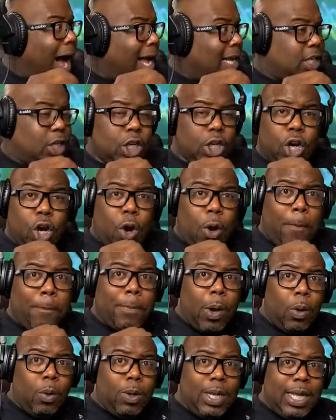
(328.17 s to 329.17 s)
I took her
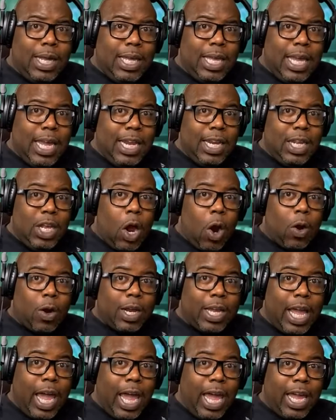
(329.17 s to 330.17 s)
bowling in the
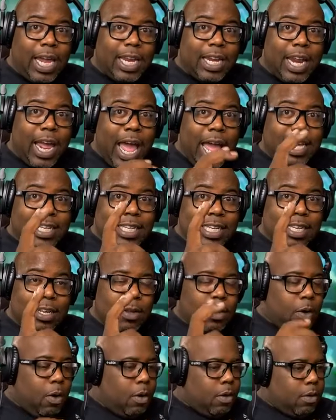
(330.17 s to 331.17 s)
arcade as he,
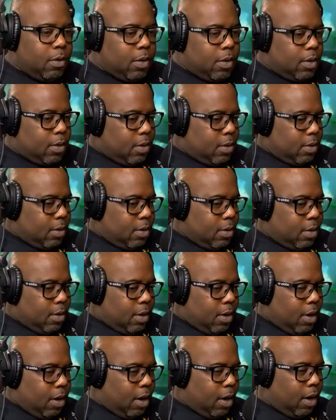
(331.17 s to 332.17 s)

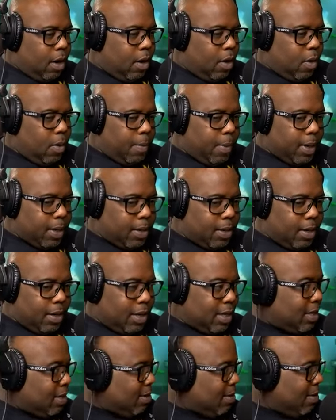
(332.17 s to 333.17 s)
oh my
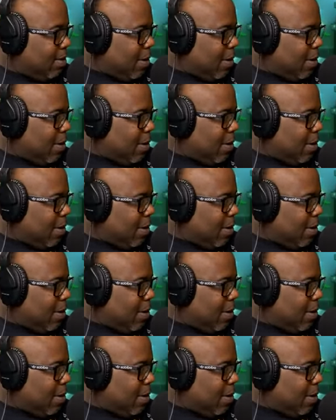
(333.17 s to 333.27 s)
God.